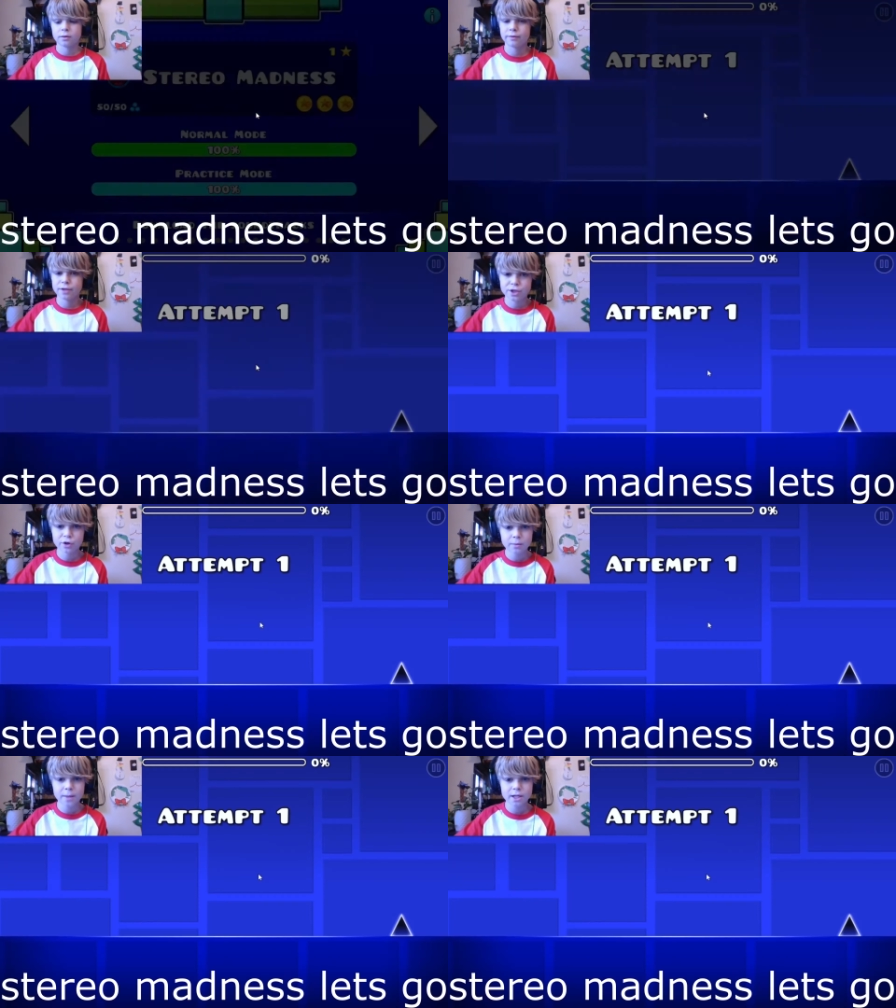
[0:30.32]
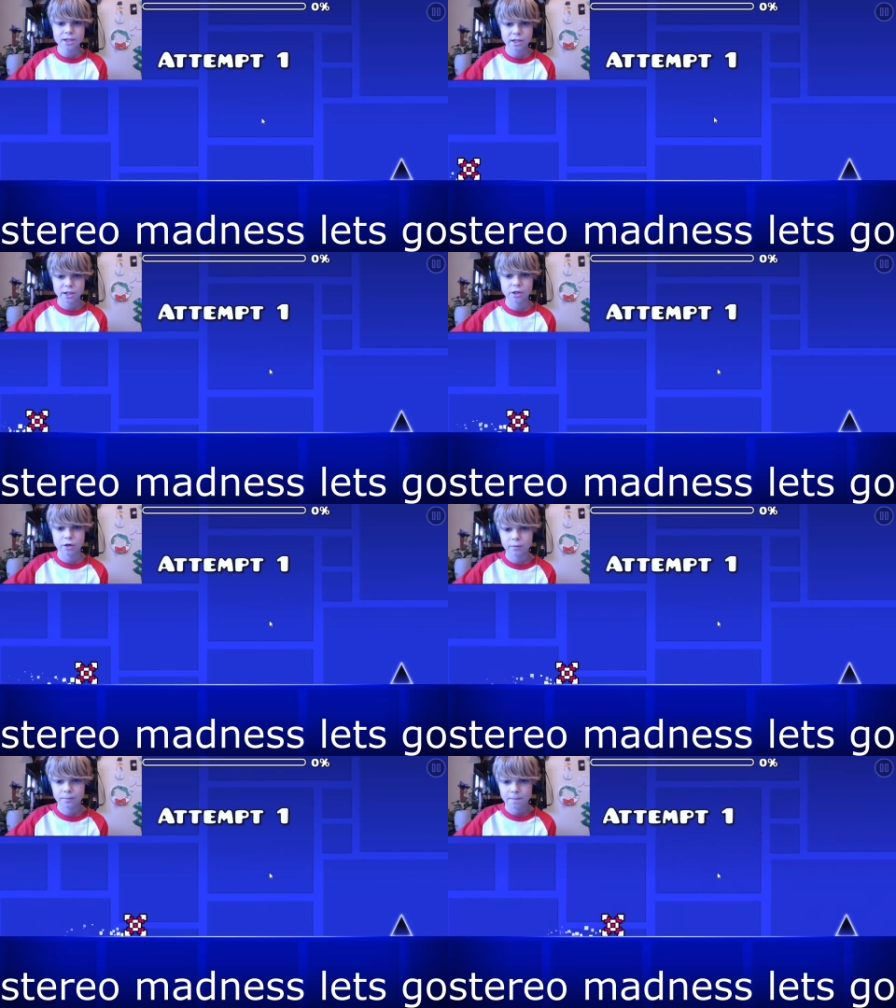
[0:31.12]
Stereo Madness, let's
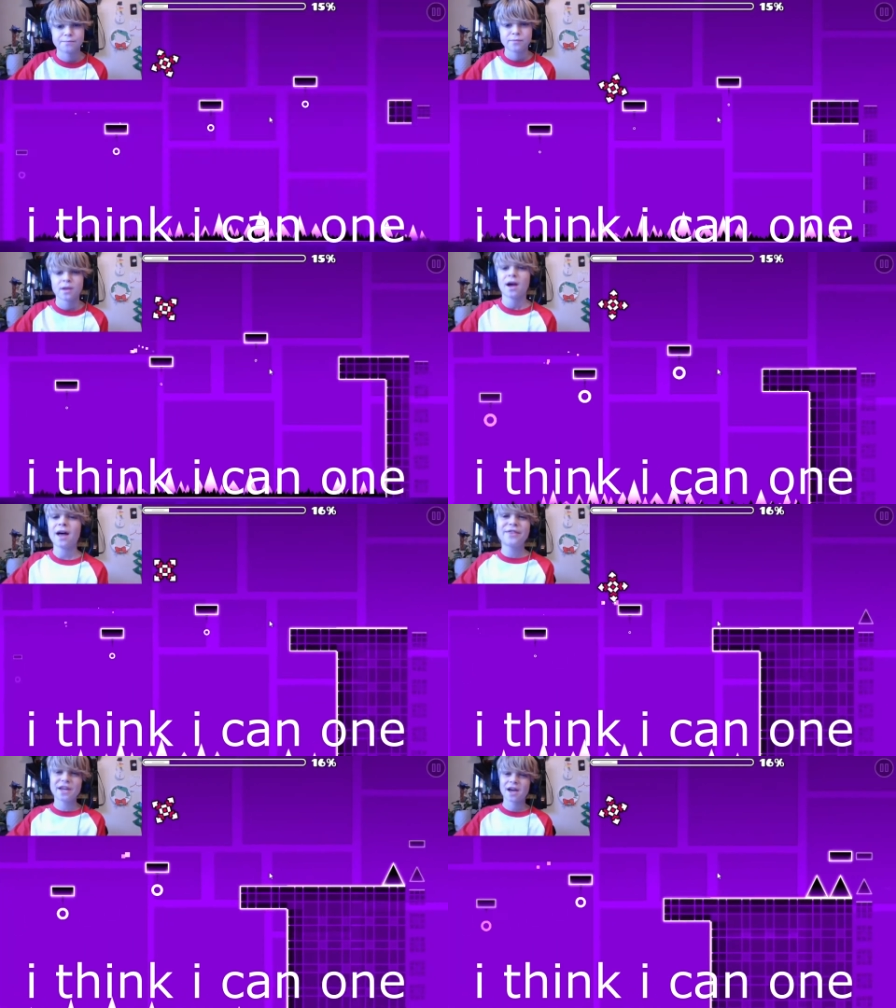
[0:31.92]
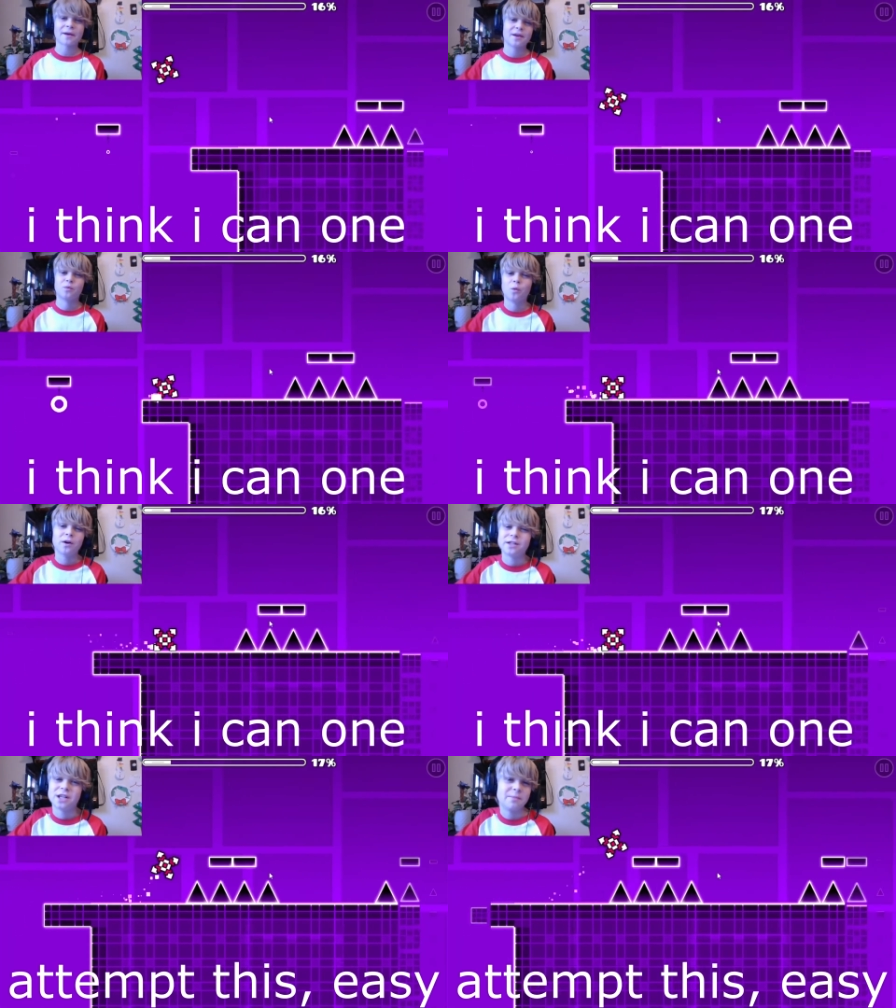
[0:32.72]
go. I think I can
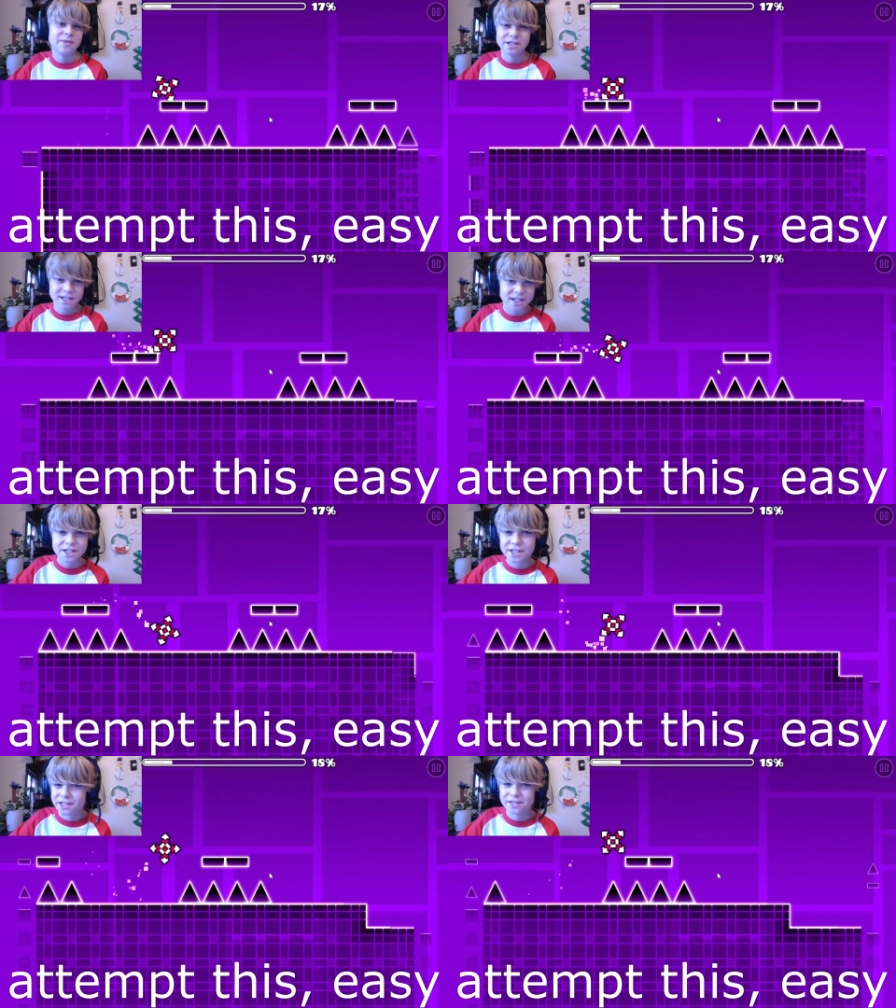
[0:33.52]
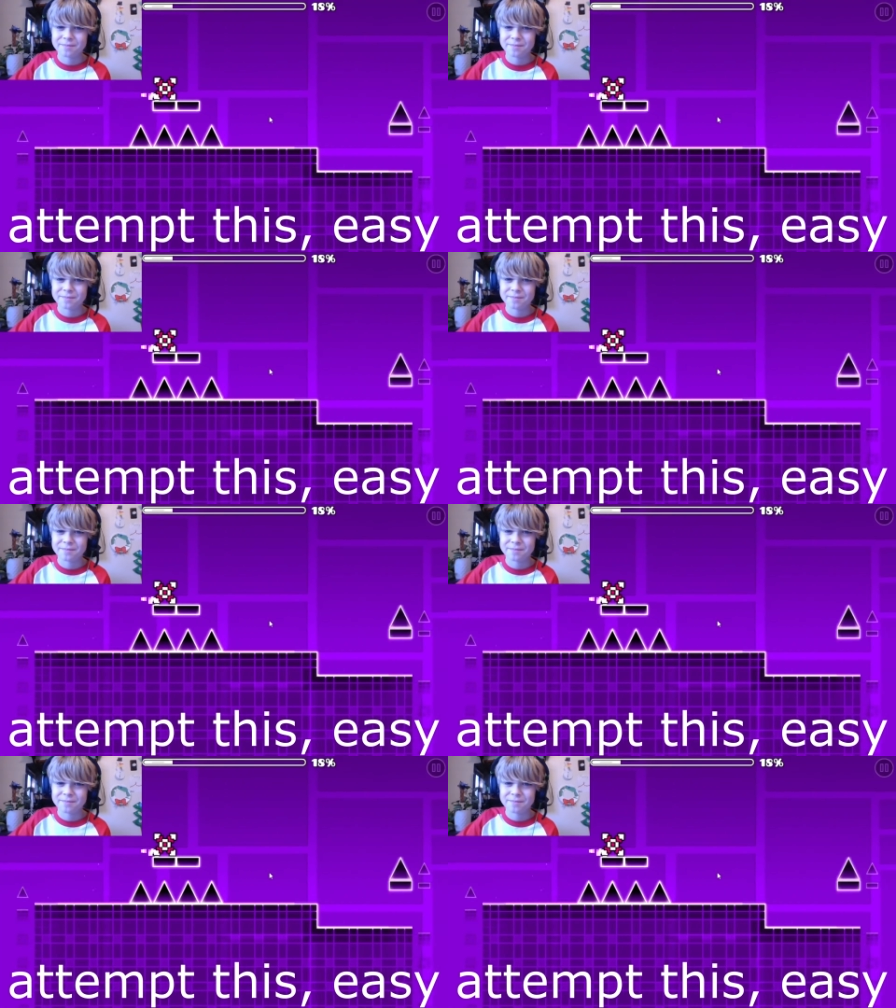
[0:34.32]
one attempt this easy.